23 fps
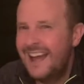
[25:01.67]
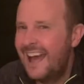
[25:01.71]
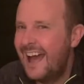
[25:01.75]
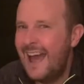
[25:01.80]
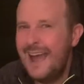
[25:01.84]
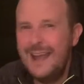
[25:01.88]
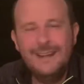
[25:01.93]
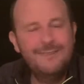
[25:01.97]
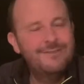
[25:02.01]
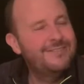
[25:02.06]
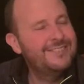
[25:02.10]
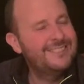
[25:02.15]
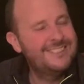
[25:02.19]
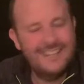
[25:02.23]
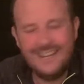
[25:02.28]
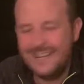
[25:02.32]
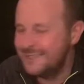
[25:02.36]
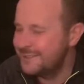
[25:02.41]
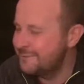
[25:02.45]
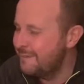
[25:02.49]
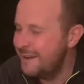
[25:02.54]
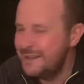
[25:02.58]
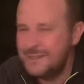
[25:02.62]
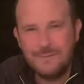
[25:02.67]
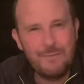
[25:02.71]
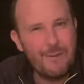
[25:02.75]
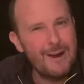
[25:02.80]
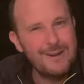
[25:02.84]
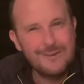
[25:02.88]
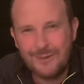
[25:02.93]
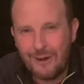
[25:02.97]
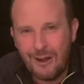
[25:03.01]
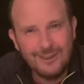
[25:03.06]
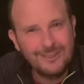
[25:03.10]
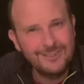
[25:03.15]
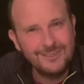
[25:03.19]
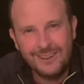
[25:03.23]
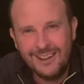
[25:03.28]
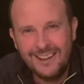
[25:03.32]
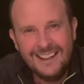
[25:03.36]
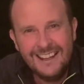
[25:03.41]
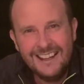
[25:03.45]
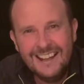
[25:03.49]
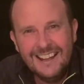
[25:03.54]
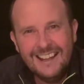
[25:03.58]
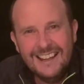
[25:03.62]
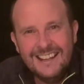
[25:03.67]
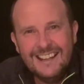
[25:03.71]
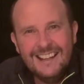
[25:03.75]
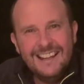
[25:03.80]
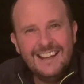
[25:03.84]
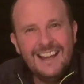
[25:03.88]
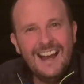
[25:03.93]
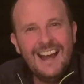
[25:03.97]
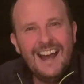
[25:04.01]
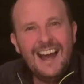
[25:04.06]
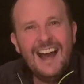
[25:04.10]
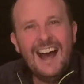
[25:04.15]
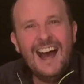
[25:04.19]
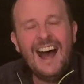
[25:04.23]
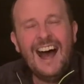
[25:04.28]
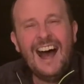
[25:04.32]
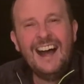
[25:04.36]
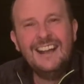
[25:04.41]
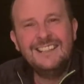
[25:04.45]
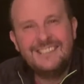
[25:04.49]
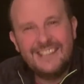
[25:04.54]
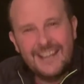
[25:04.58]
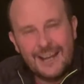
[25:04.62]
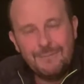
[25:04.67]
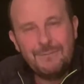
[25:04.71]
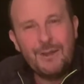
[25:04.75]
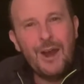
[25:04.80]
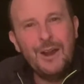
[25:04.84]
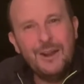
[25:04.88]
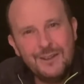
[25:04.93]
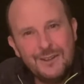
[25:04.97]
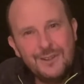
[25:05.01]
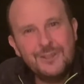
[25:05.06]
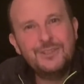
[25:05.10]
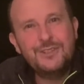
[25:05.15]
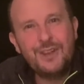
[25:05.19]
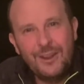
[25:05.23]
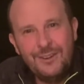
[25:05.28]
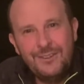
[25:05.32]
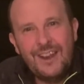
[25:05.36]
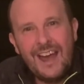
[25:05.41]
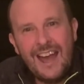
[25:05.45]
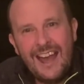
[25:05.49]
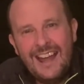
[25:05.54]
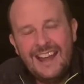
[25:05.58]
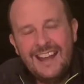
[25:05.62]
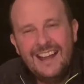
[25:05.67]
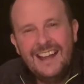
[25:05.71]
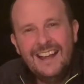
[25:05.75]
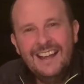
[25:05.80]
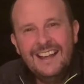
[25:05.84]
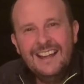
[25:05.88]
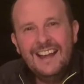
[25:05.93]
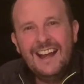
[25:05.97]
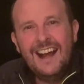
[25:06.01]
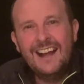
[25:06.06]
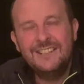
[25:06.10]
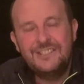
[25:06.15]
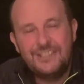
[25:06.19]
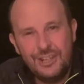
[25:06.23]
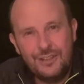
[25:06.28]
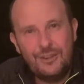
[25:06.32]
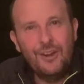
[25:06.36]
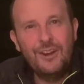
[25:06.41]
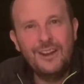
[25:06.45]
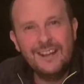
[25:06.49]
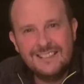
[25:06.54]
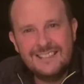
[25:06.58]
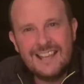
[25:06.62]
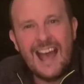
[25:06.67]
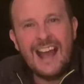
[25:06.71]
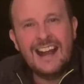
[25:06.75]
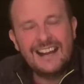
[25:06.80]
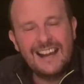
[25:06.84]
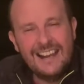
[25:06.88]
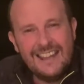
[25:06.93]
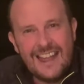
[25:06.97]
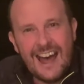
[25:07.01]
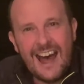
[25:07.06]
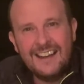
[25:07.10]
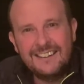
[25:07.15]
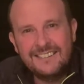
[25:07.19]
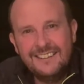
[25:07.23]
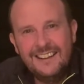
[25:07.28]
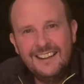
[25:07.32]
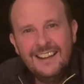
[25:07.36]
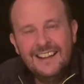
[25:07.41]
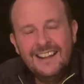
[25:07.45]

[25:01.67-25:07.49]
Hi, she is me spoiled rotten. And she come down in the Sunday and she done exactly that.